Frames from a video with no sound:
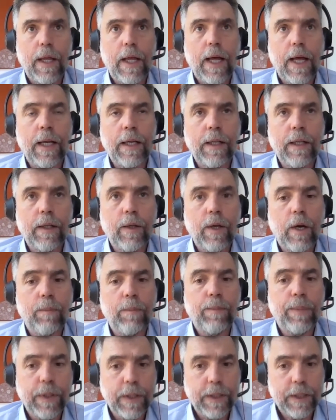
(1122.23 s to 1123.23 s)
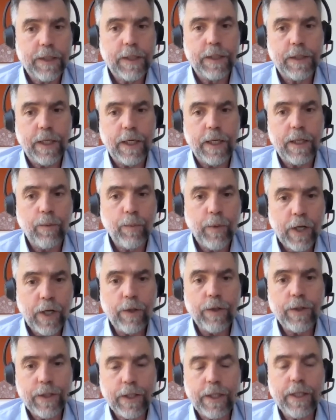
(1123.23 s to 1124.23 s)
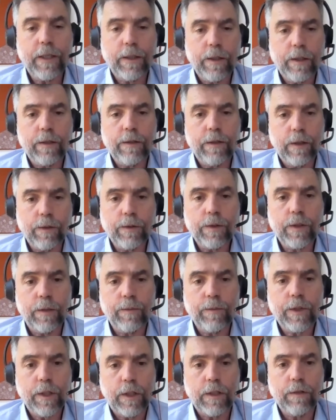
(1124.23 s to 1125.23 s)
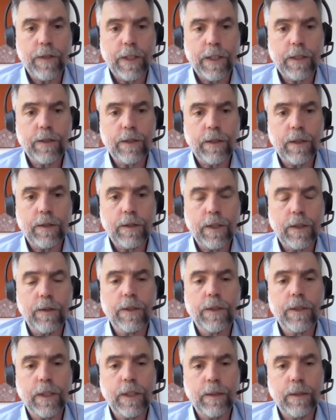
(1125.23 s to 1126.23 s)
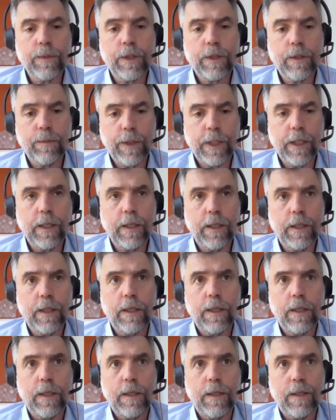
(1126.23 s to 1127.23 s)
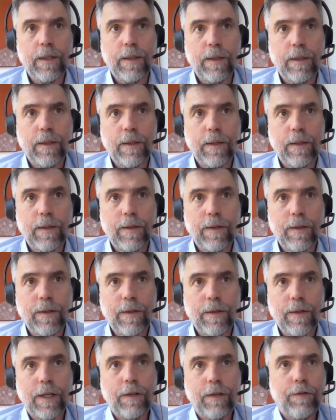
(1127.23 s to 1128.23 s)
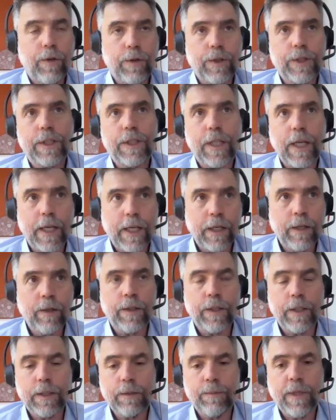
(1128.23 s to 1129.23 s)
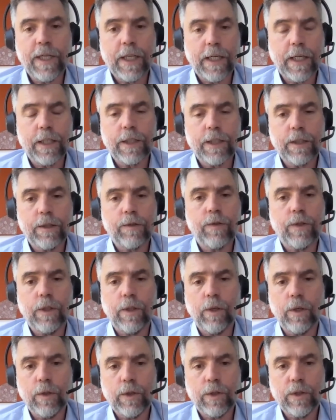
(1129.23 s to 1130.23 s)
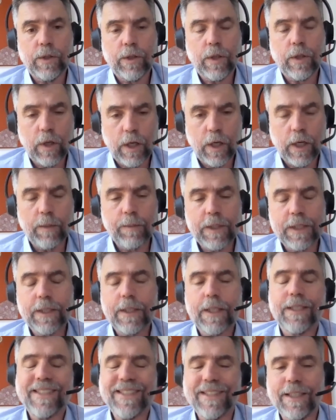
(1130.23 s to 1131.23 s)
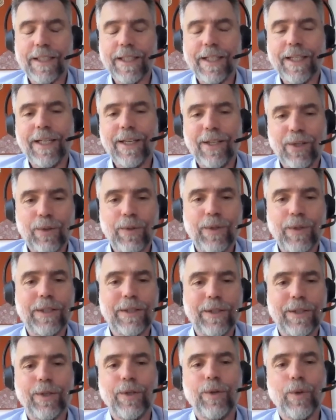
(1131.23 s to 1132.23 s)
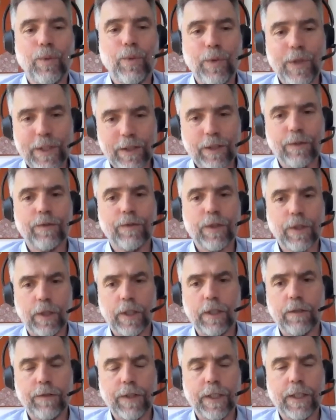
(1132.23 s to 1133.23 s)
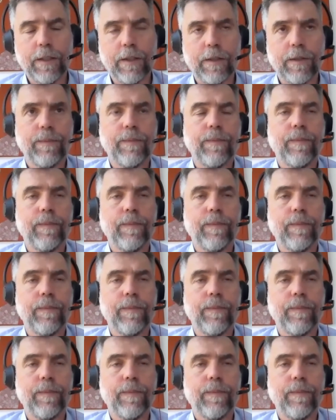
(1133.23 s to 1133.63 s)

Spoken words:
And I'm pleased to say that we're not seeing a lot of long-term side effects. So it seems to be that if you're staying on these medications for a long time, it doesn't increase your risk of side effects.